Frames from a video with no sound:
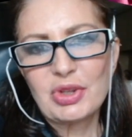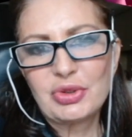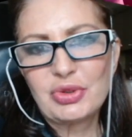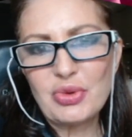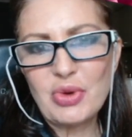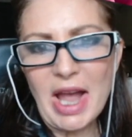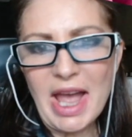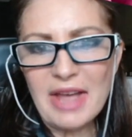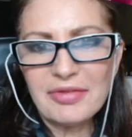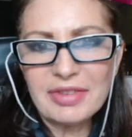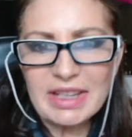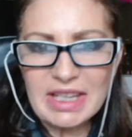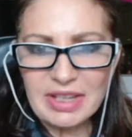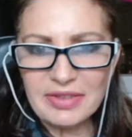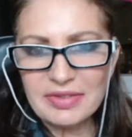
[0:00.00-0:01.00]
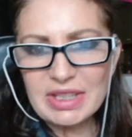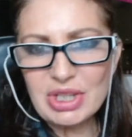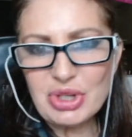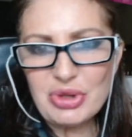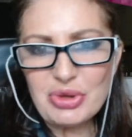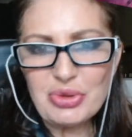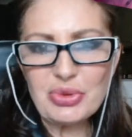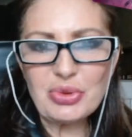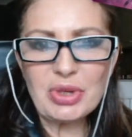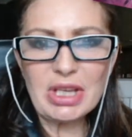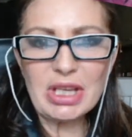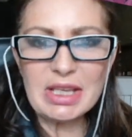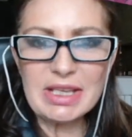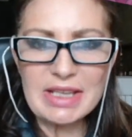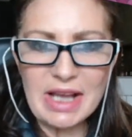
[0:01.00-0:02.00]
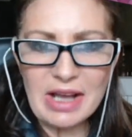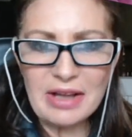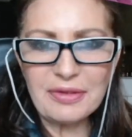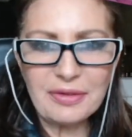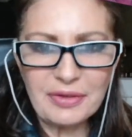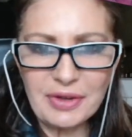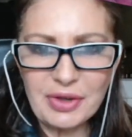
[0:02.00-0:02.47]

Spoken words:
to have given you enough